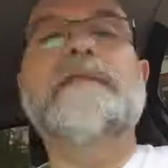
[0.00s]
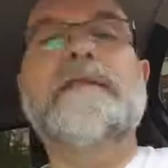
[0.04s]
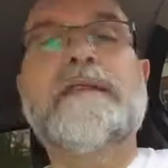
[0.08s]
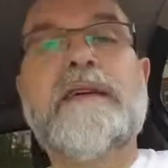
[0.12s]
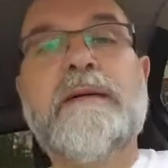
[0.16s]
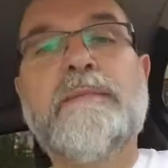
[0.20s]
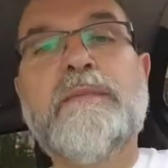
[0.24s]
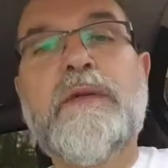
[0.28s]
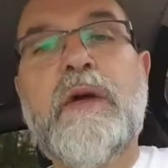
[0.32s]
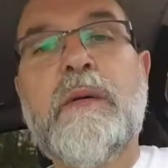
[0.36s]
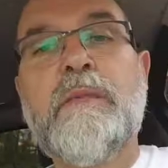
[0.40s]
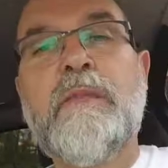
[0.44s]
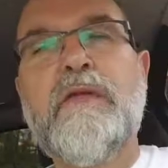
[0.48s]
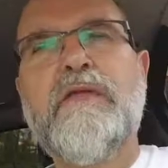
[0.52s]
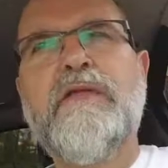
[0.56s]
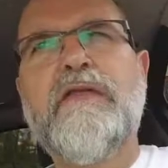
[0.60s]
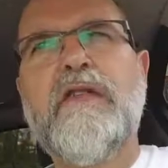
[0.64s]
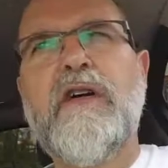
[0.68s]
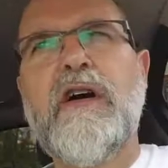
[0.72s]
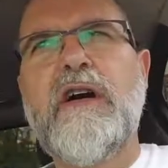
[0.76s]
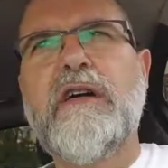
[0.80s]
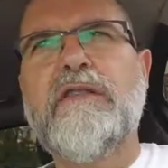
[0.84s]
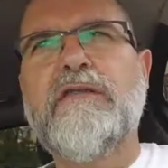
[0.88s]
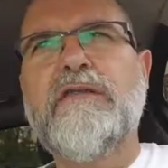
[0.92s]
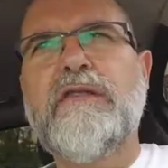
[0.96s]
Tip number
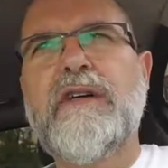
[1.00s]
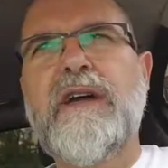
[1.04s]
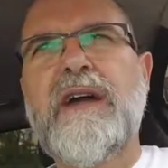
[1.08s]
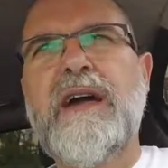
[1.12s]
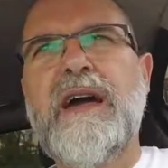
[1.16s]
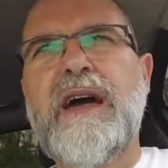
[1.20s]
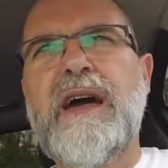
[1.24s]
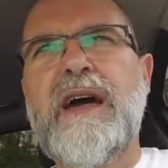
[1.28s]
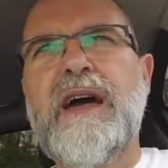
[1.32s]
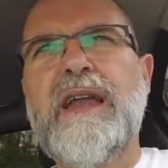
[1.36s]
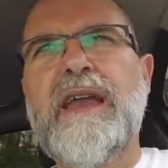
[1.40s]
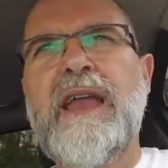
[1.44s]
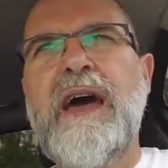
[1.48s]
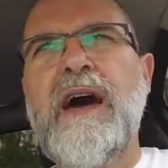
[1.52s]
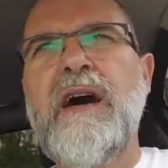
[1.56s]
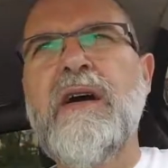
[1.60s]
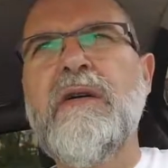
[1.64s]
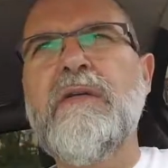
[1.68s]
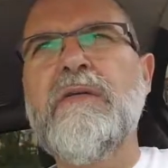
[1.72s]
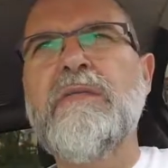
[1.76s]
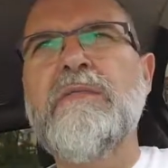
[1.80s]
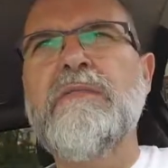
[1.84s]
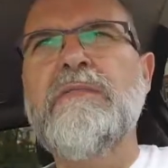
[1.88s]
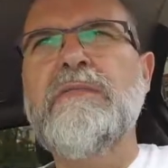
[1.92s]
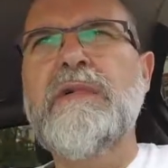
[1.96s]
five.
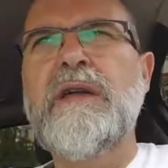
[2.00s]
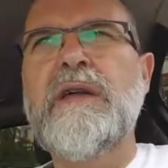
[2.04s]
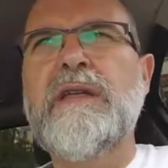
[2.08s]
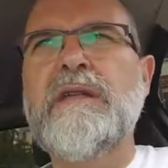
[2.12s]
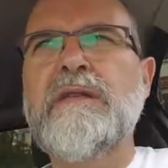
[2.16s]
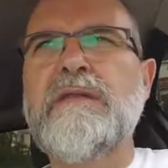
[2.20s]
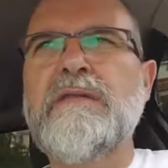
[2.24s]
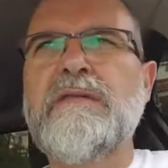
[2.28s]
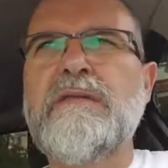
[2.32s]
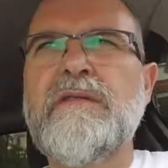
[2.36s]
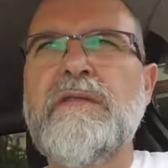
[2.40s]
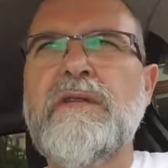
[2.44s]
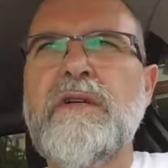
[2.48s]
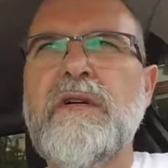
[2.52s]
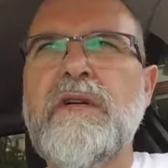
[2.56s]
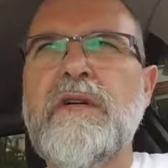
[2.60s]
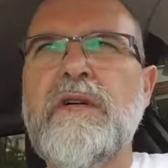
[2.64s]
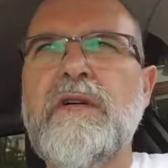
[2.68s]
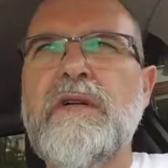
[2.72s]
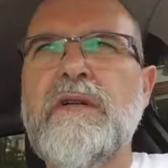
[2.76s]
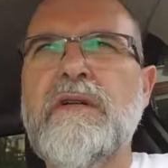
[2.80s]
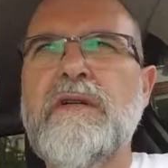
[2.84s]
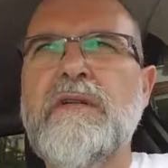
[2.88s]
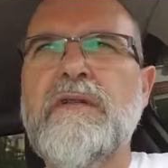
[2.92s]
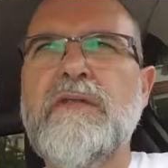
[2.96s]
Now in
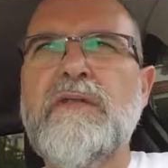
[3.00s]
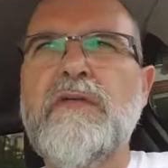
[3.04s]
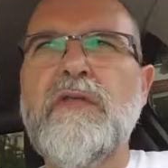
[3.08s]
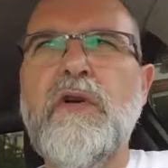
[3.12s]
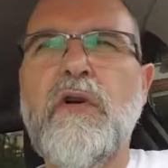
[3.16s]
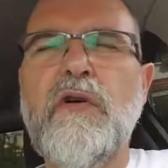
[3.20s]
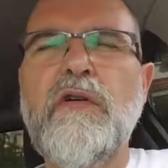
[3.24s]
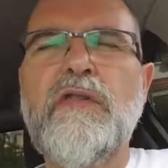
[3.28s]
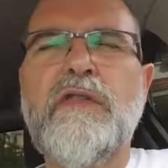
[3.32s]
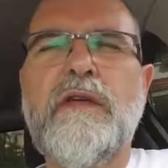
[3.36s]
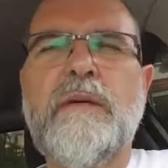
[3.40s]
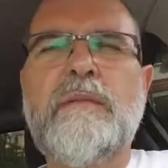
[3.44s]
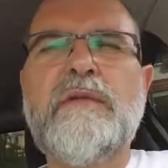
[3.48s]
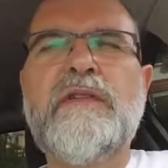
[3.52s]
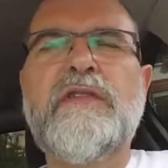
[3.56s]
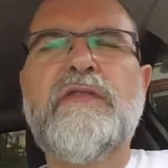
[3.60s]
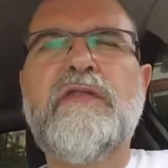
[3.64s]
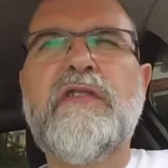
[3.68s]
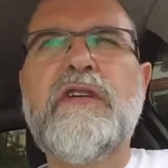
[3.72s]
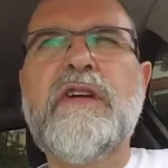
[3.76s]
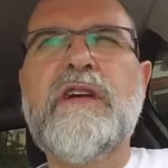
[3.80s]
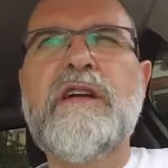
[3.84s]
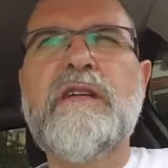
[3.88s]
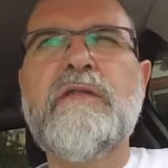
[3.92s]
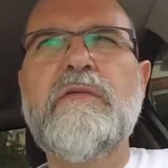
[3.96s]
the North
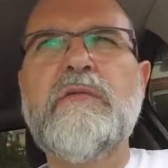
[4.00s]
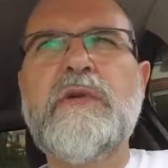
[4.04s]
Hemisphere,